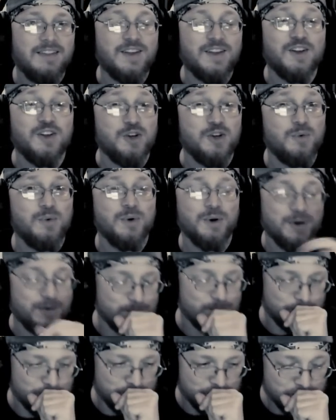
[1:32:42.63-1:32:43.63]
that you
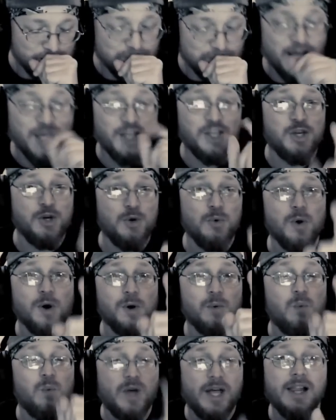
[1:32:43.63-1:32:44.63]

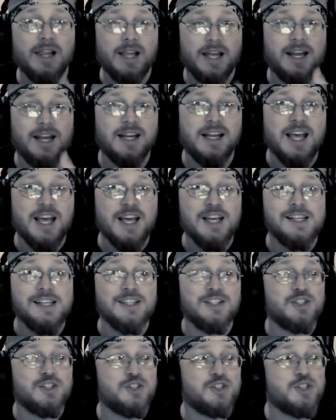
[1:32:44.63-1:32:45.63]
were willing
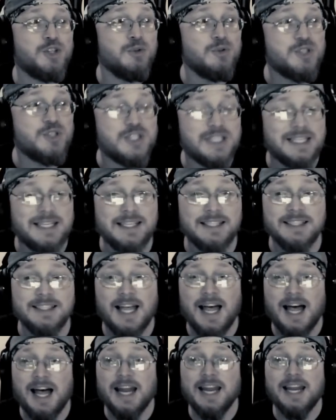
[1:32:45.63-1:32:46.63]
to sea
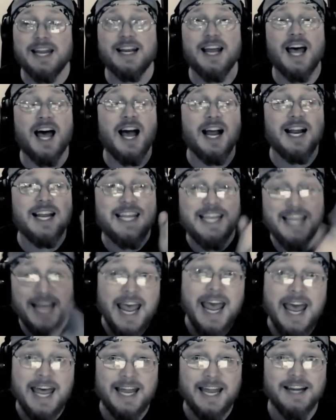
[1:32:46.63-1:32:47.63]
lion
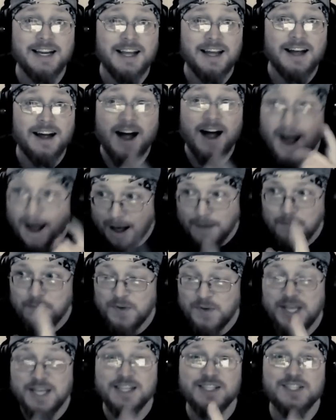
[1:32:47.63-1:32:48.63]
again,
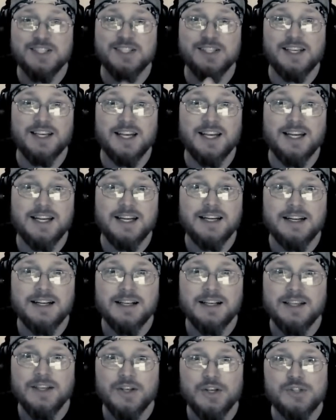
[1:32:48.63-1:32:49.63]
obviously,
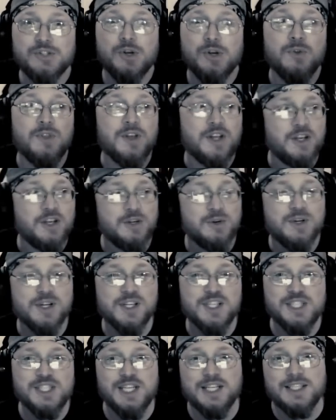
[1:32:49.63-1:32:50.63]
so that you
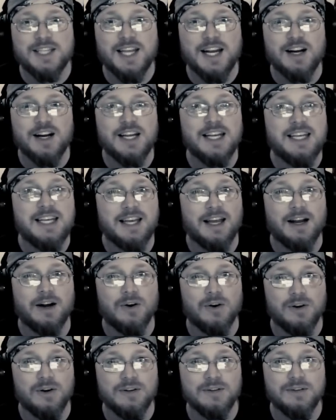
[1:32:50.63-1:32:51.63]
could sit there and
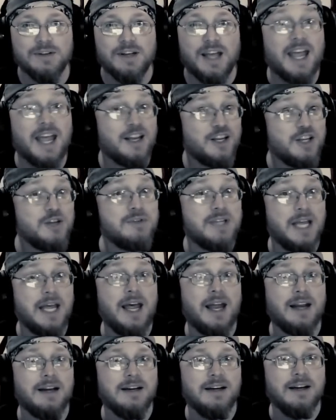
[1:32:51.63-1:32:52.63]
giggle. And you
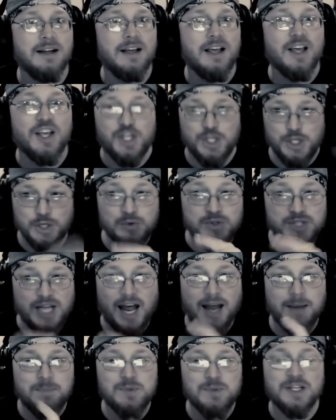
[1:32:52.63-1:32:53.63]
did. You
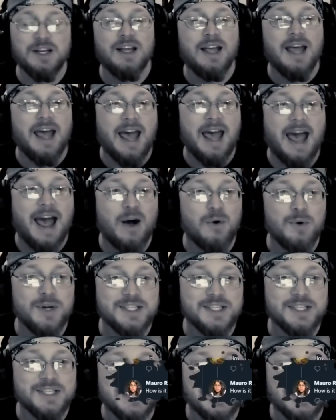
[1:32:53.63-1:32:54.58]
typed, how is